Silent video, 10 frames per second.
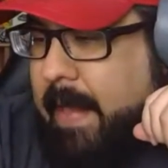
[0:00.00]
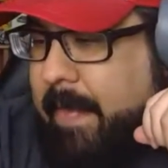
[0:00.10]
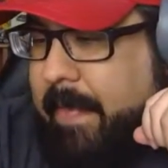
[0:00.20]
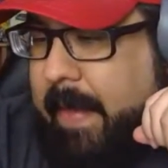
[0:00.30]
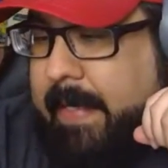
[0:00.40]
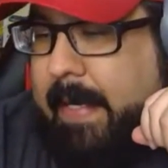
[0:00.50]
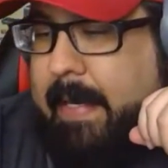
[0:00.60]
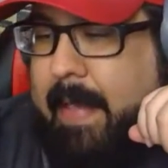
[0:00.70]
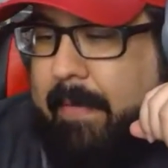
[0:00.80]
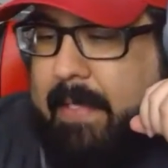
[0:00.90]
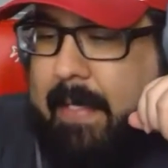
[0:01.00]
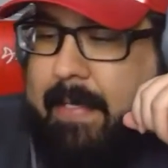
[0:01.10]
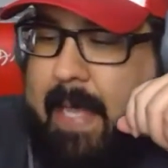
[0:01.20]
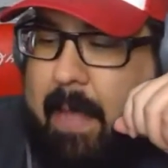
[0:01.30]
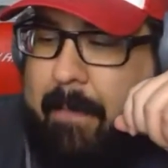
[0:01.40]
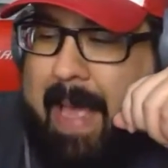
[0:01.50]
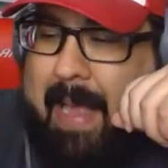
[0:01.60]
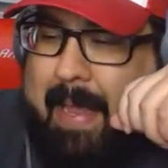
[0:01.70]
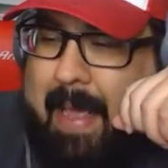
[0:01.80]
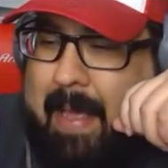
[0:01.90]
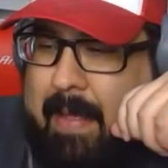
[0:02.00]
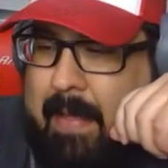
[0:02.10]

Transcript: I think they did. That was in the second pack, yeah?